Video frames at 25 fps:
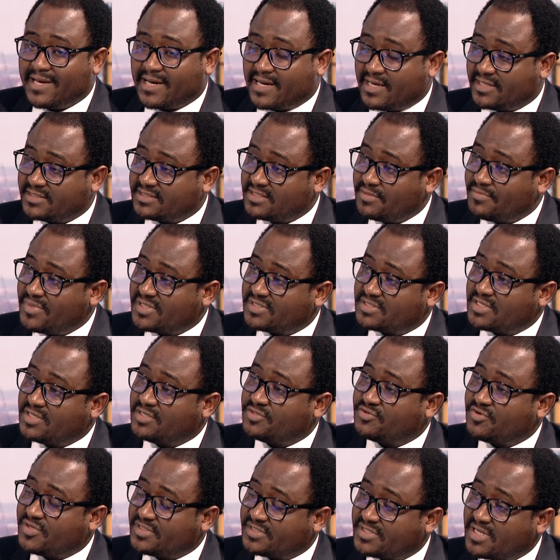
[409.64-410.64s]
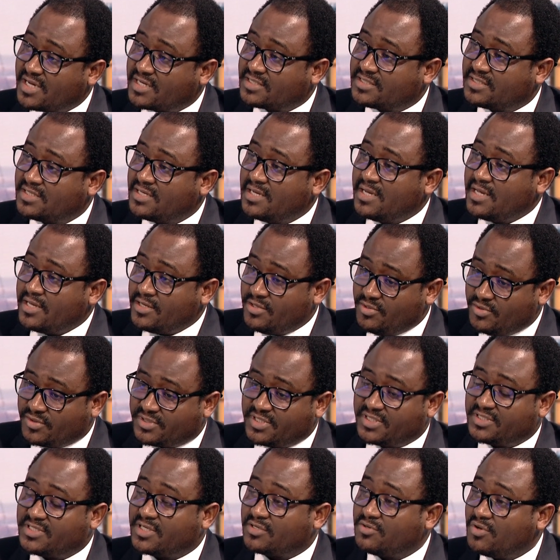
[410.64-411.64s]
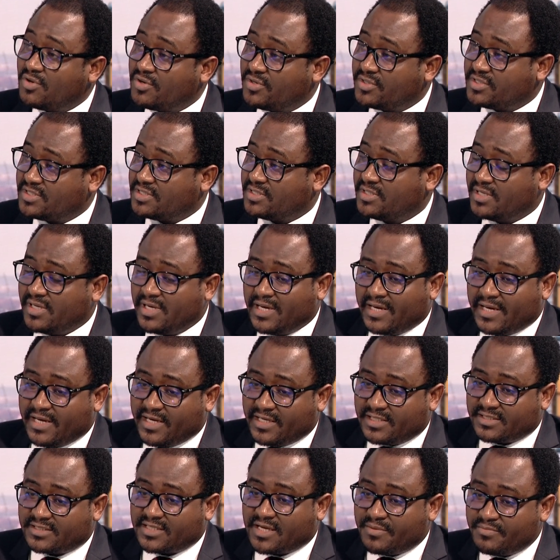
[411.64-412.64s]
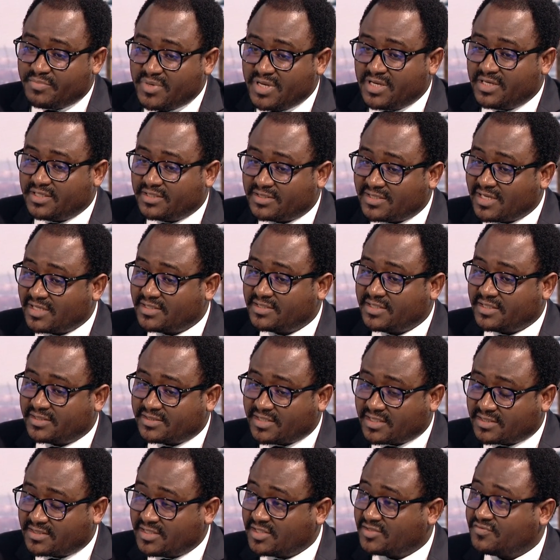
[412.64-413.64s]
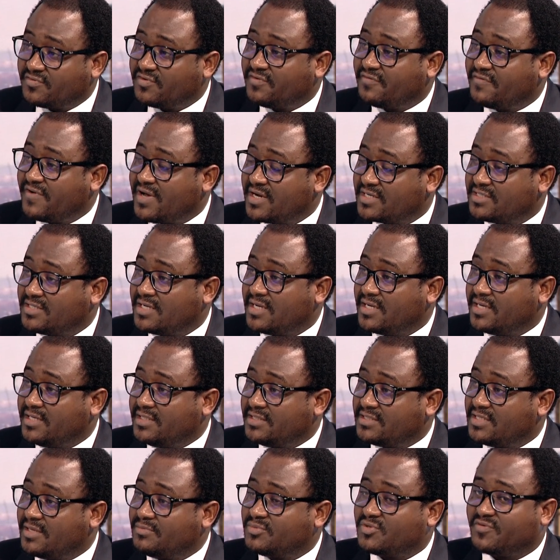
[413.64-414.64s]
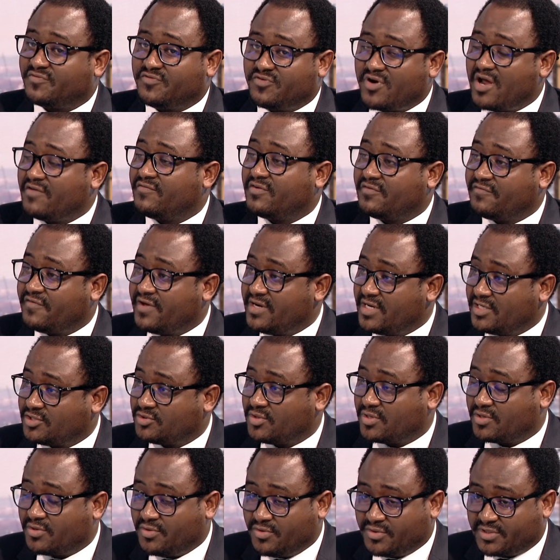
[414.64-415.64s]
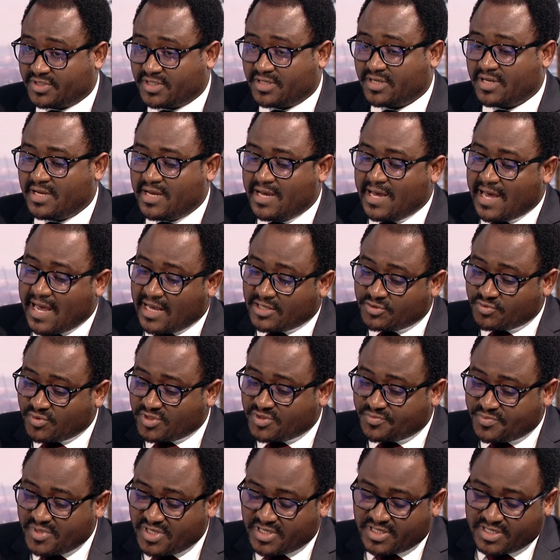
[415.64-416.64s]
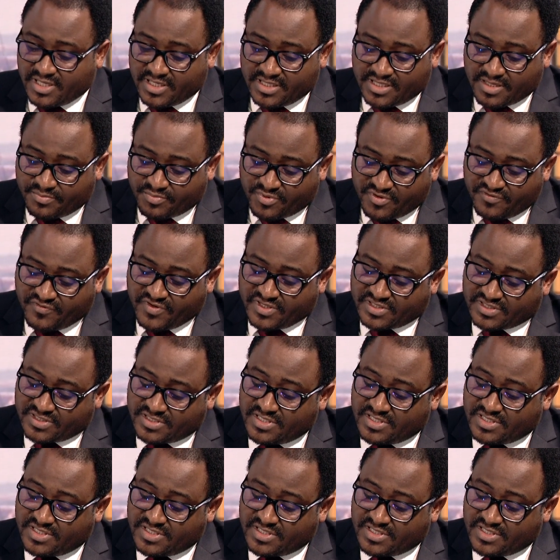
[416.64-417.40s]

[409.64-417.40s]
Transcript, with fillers: customers can transact using technology, has been such a successful factor in terms of driving financial inclusion. As we speak, in the previous